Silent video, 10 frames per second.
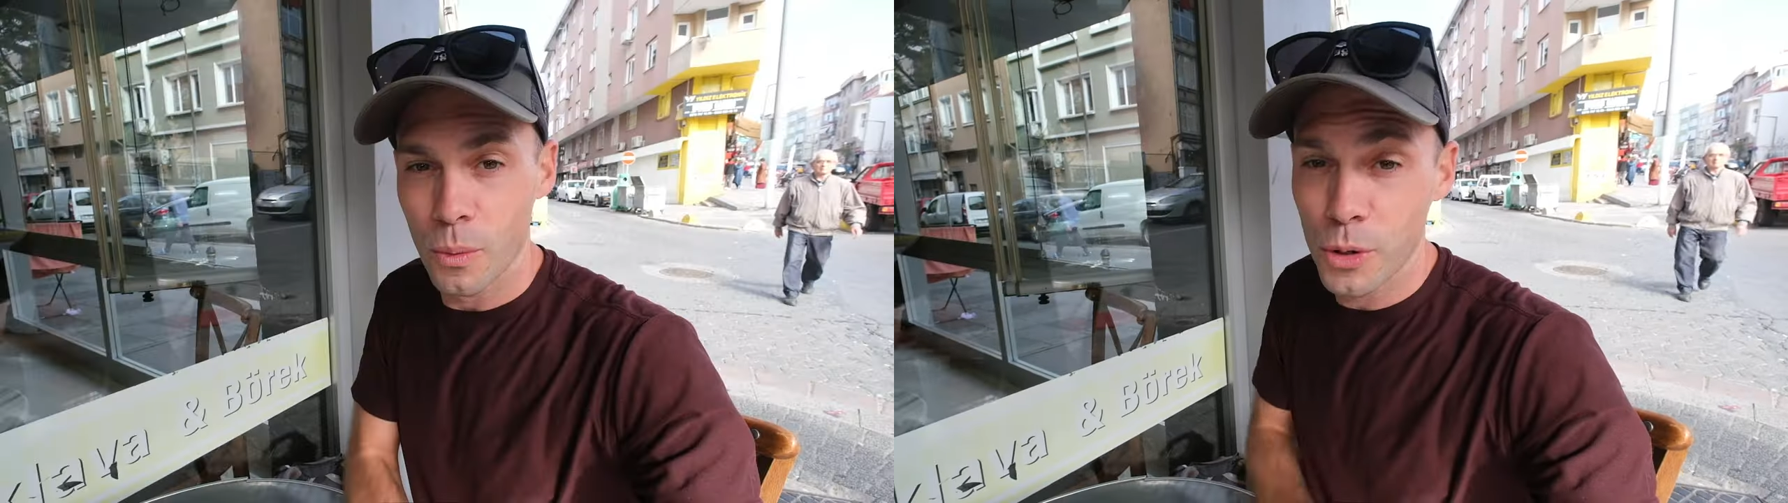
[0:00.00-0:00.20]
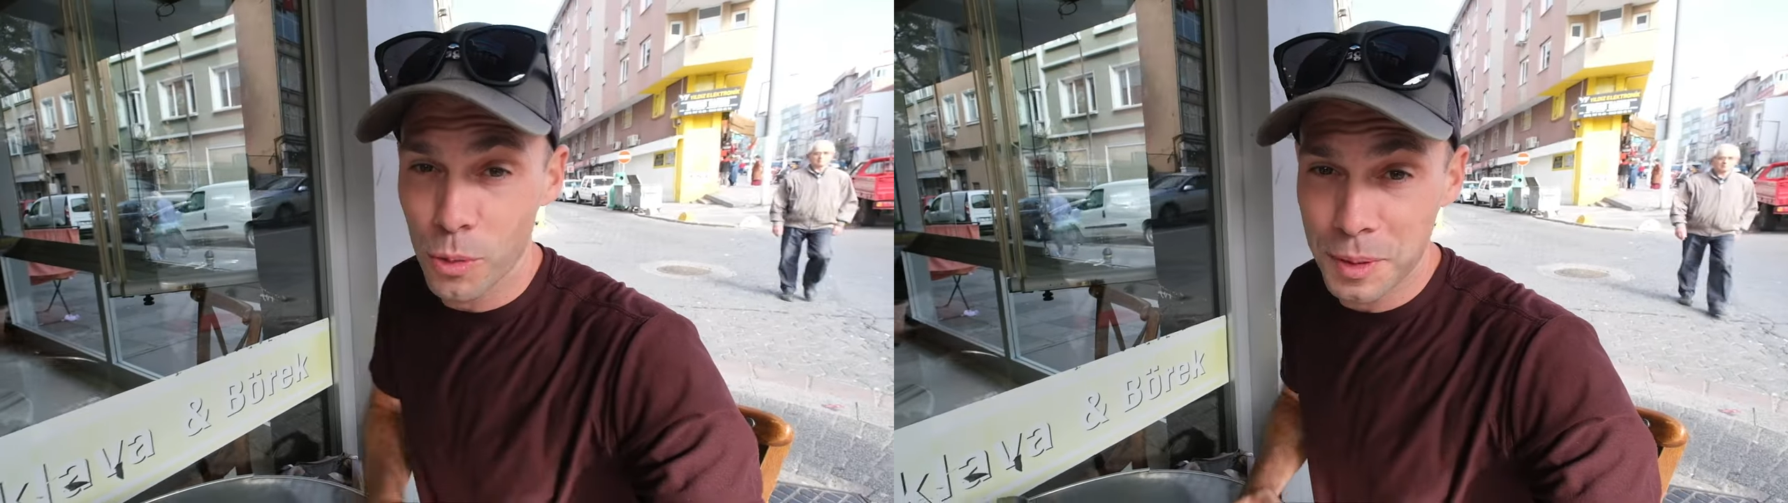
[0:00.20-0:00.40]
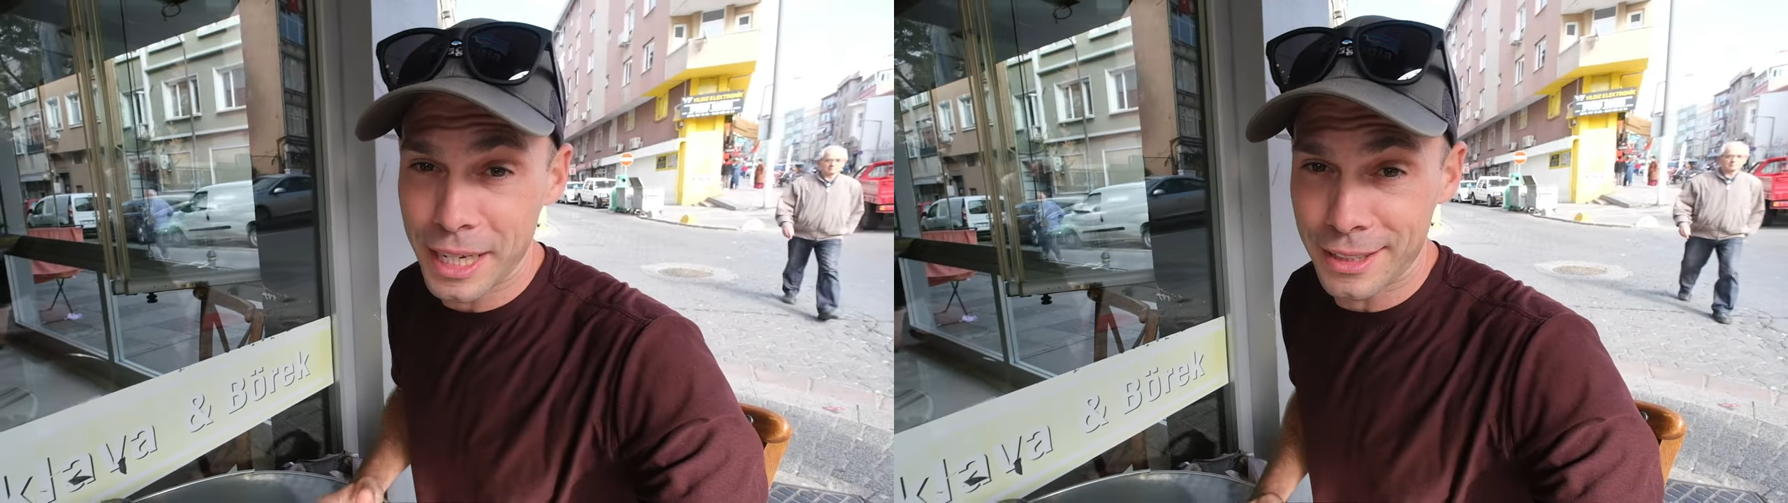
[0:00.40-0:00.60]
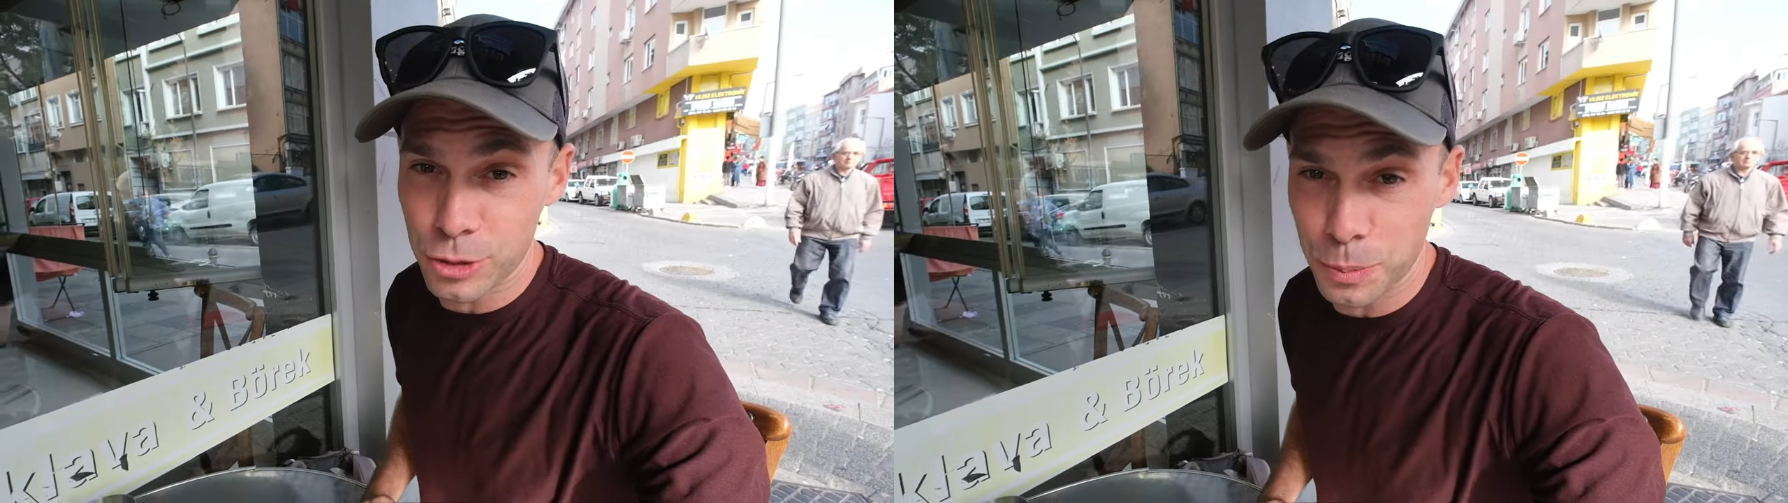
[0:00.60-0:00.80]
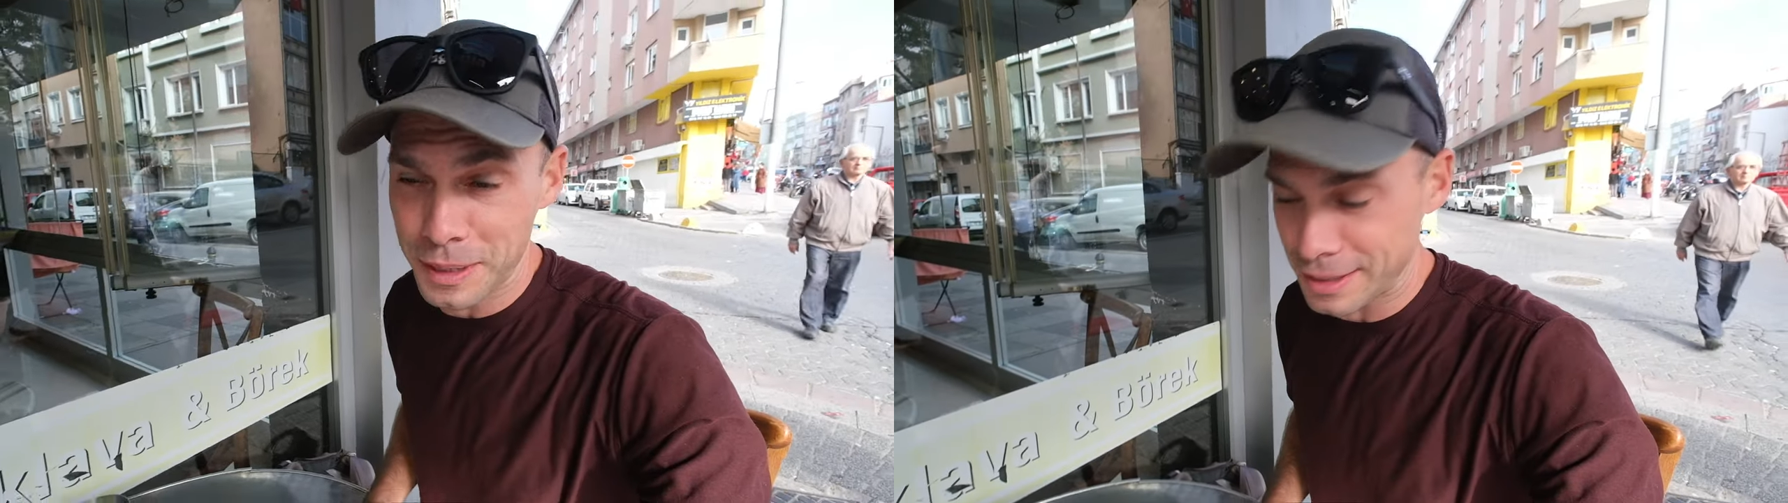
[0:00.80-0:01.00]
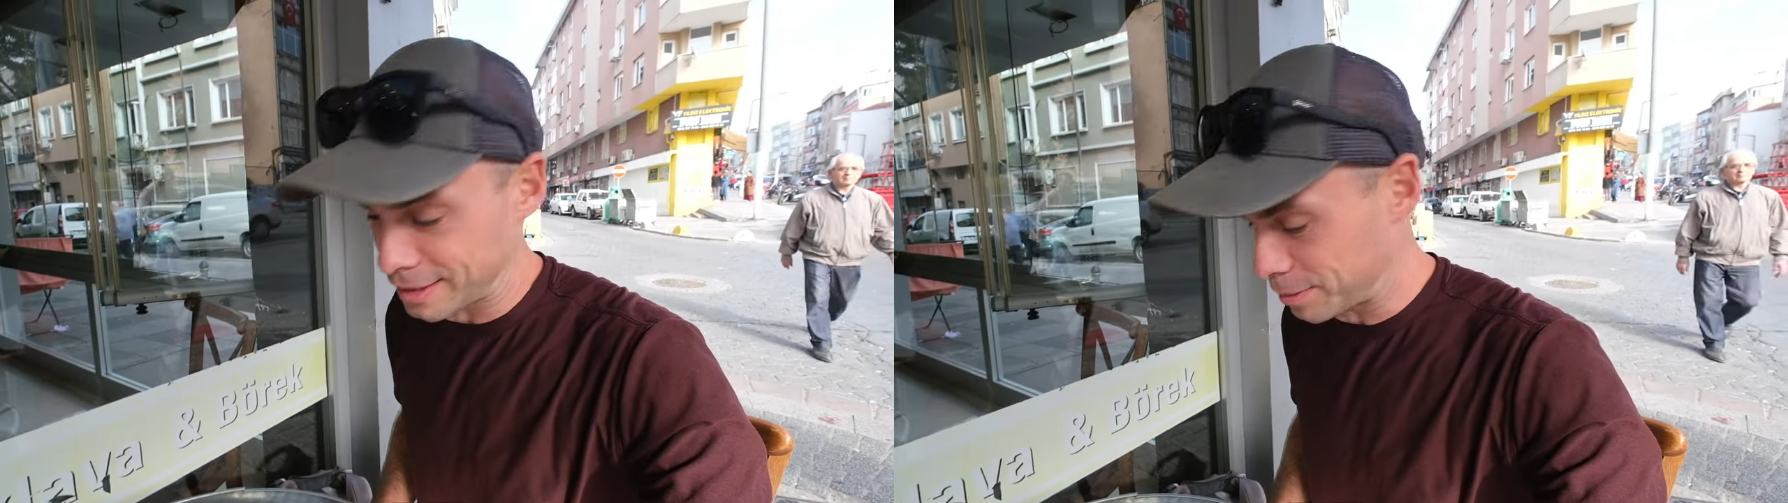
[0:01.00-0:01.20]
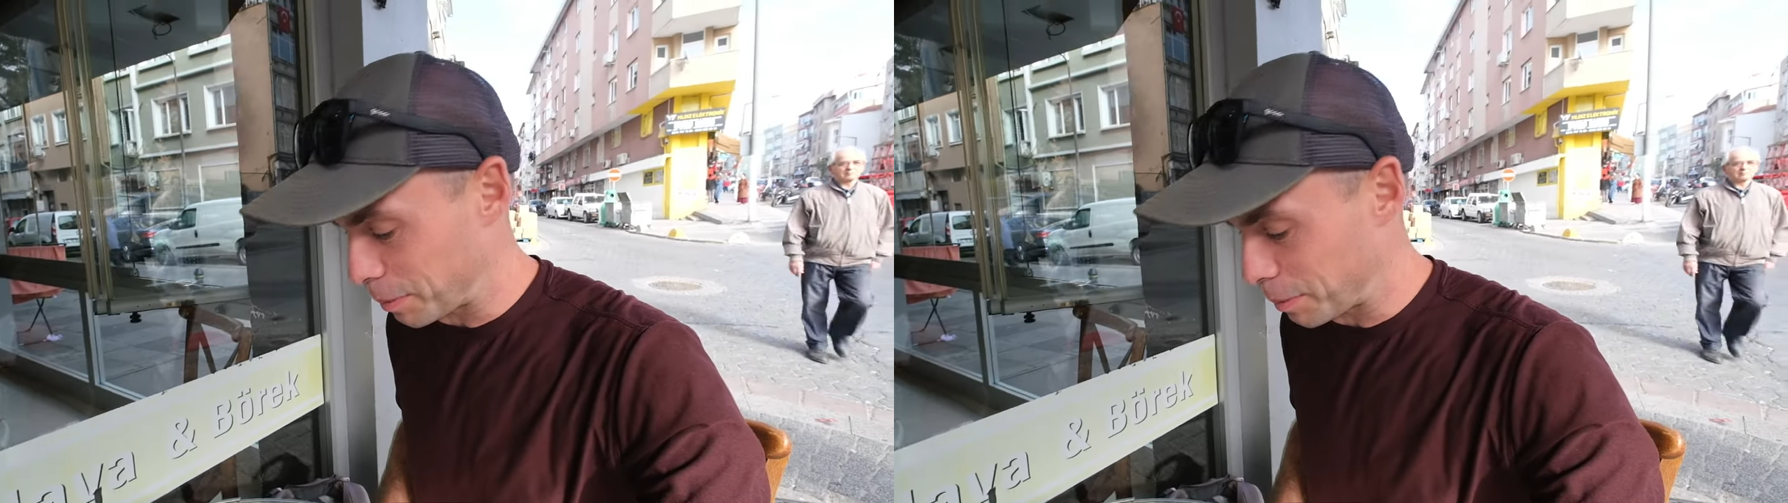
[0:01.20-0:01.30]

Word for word: we normally get two pieces,